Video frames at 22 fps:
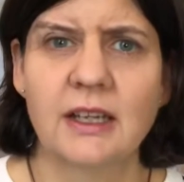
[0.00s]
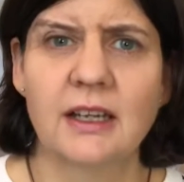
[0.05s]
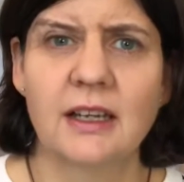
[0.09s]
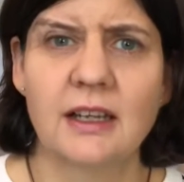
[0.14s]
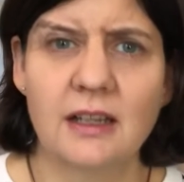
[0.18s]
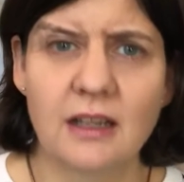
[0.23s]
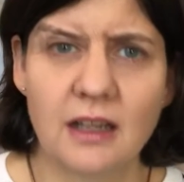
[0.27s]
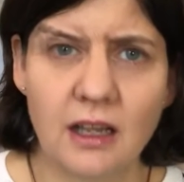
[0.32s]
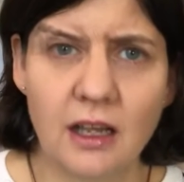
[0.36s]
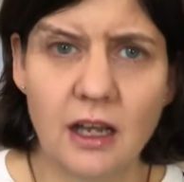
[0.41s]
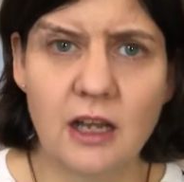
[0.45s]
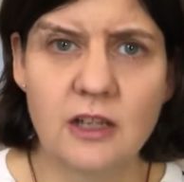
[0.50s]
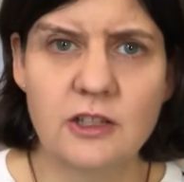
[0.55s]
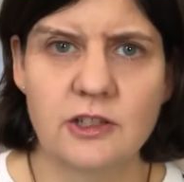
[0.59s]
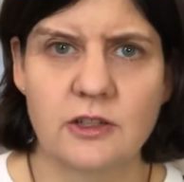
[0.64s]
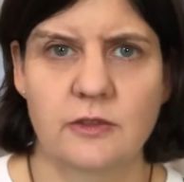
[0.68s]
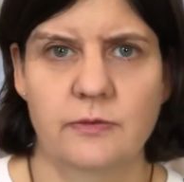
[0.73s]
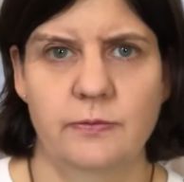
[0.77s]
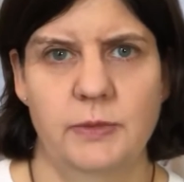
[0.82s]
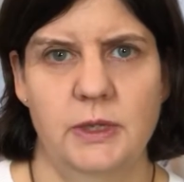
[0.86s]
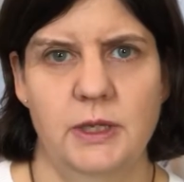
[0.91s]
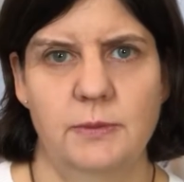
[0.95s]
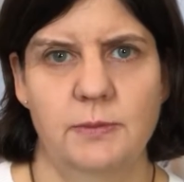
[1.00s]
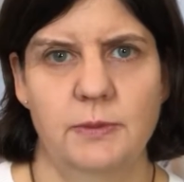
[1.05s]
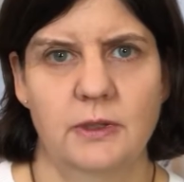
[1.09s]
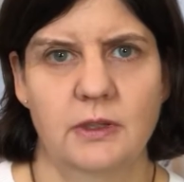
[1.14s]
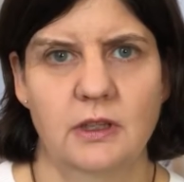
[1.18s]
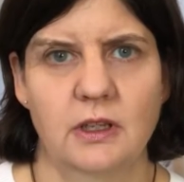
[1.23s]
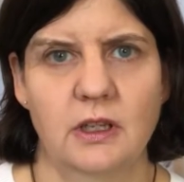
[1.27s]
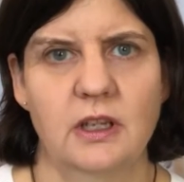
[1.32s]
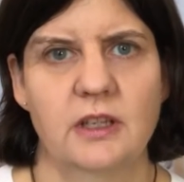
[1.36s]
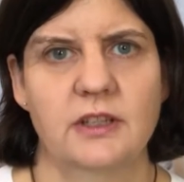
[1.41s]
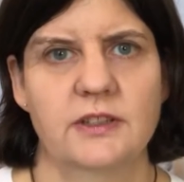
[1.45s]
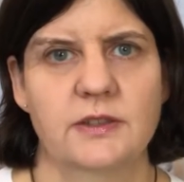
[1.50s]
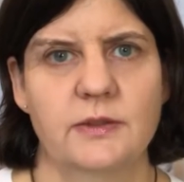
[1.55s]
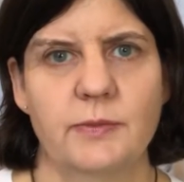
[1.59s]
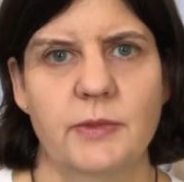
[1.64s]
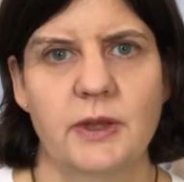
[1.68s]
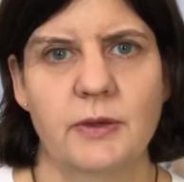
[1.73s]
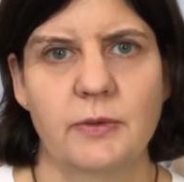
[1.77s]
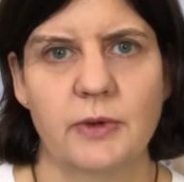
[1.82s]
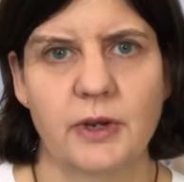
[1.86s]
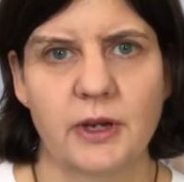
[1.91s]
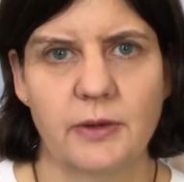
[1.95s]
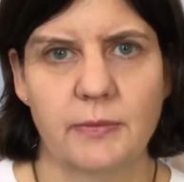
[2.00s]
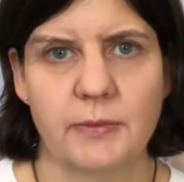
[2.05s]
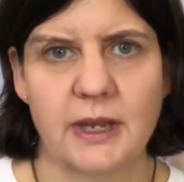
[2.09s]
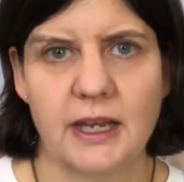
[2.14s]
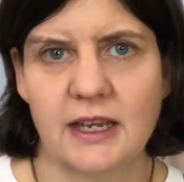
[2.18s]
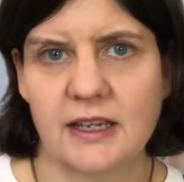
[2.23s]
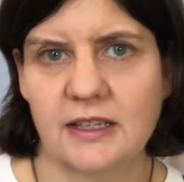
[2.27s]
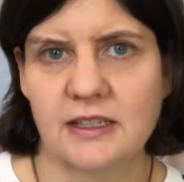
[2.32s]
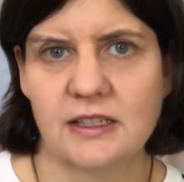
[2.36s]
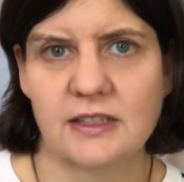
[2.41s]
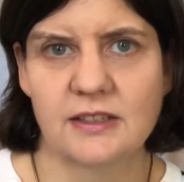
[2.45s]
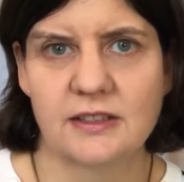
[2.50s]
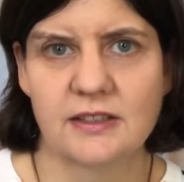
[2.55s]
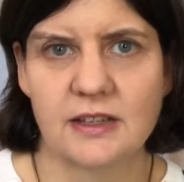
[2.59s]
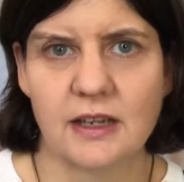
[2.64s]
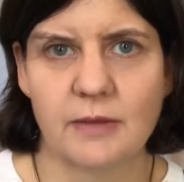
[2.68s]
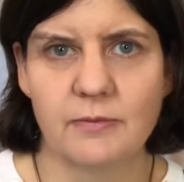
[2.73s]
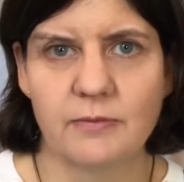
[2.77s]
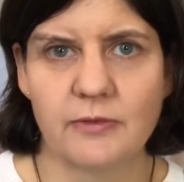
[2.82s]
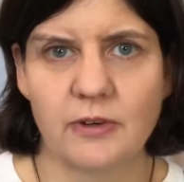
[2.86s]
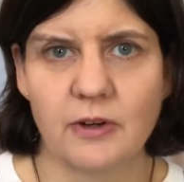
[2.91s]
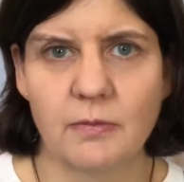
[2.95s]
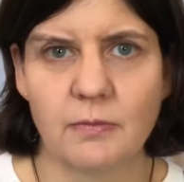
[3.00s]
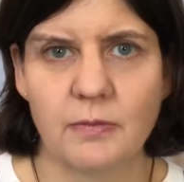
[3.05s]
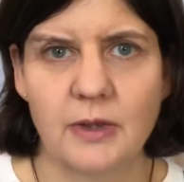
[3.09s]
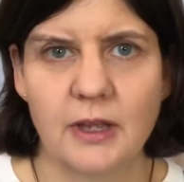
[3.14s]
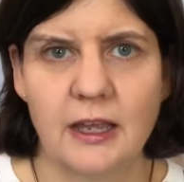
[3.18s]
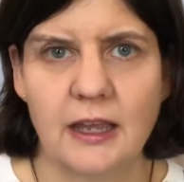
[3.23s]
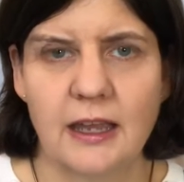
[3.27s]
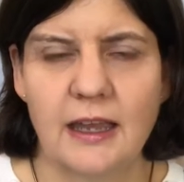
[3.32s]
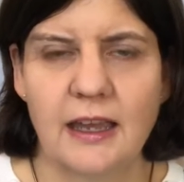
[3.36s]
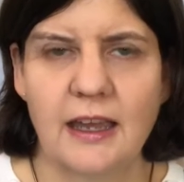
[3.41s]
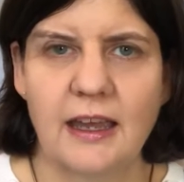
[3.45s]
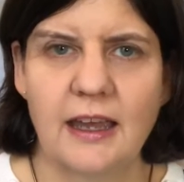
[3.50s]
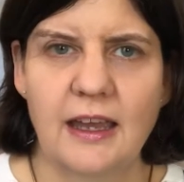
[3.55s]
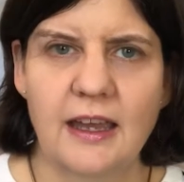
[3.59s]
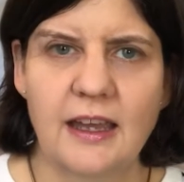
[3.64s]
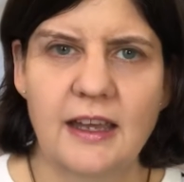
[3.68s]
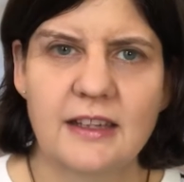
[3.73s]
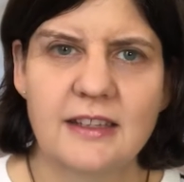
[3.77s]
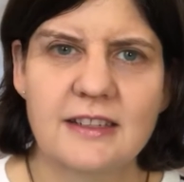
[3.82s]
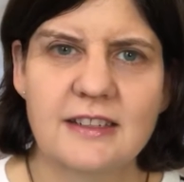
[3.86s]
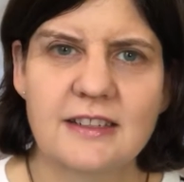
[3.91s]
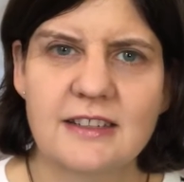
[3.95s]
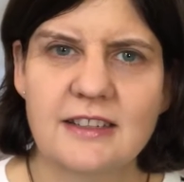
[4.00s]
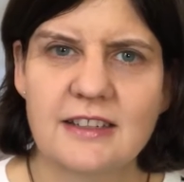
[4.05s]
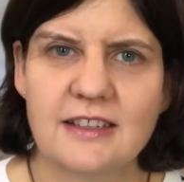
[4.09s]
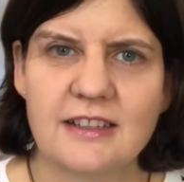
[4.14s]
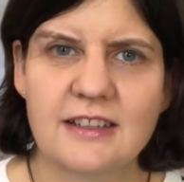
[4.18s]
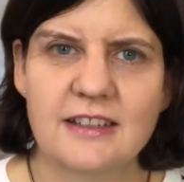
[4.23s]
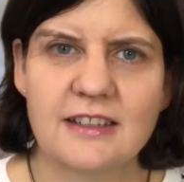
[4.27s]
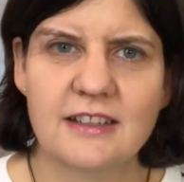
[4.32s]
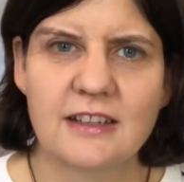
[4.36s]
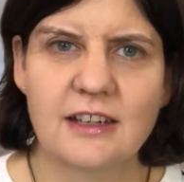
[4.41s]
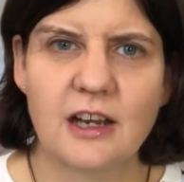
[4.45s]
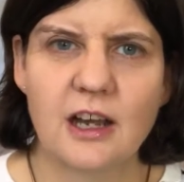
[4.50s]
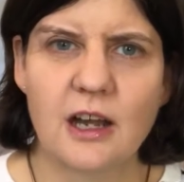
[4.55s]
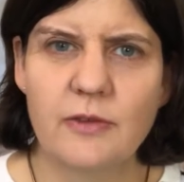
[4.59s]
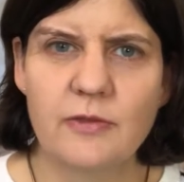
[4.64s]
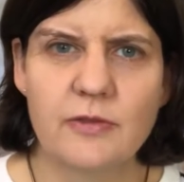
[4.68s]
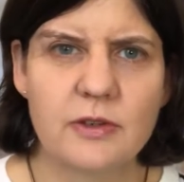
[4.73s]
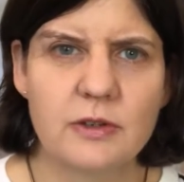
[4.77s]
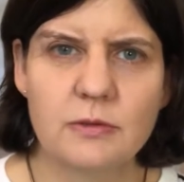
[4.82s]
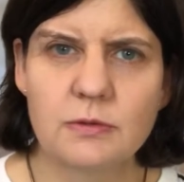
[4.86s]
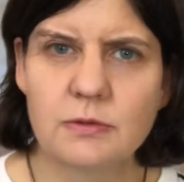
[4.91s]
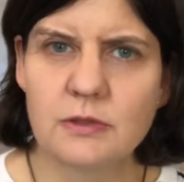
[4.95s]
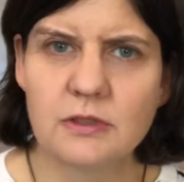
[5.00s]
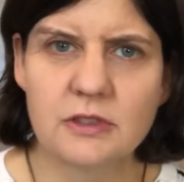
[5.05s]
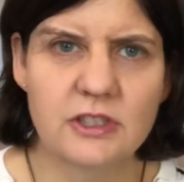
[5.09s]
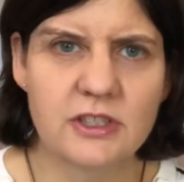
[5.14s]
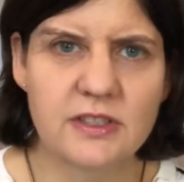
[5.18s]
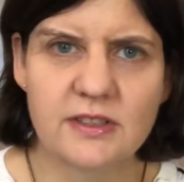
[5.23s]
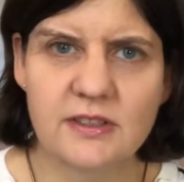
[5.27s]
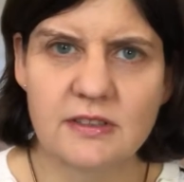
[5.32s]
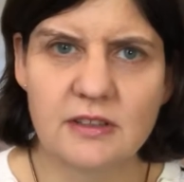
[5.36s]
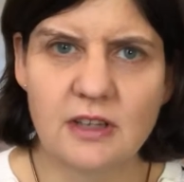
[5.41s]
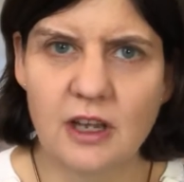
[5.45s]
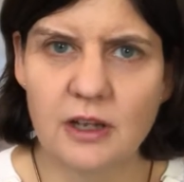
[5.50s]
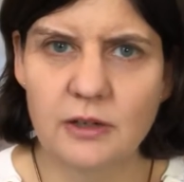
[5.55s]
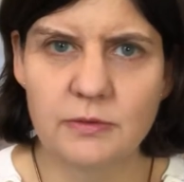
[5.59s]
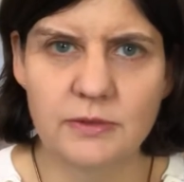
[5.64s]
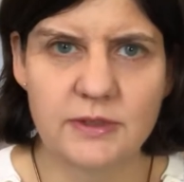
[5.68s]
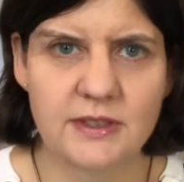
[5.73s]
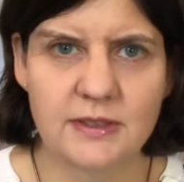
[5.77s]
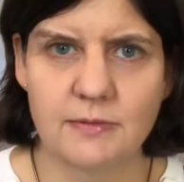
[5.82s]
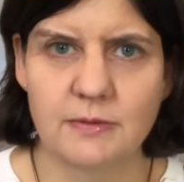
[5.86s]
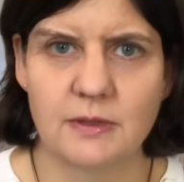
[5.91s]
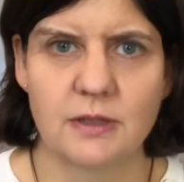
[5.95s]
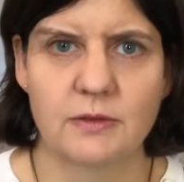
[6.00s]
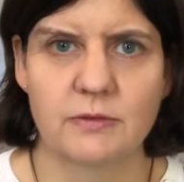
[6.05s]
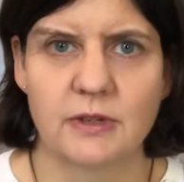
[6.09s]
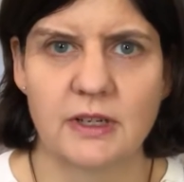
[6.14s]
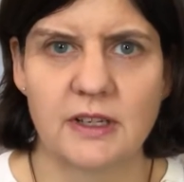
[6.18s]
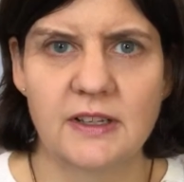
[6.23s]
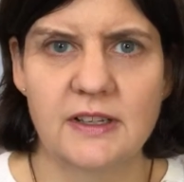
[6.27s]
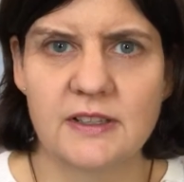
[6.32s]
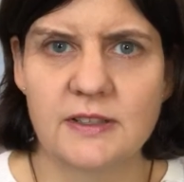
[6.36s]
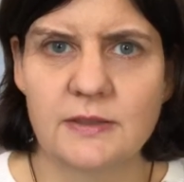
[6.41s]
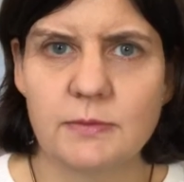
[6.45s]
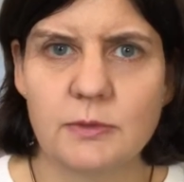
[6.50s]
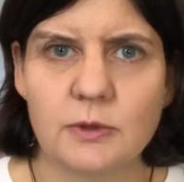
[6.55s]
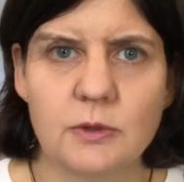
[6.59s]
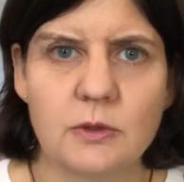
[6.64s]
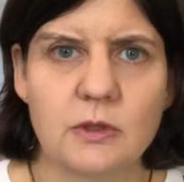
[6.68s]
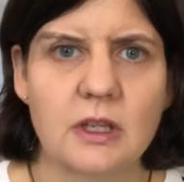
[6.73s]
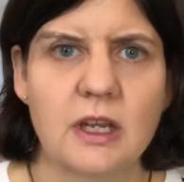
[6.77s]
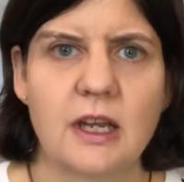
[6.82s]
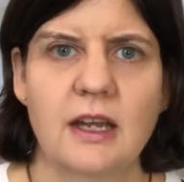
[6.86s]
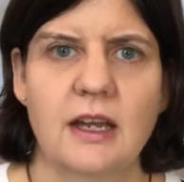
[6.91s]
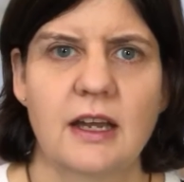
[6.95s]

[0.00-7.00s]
A lot of people ask me where my ideas come from, and uh, often it'll just start with something really small.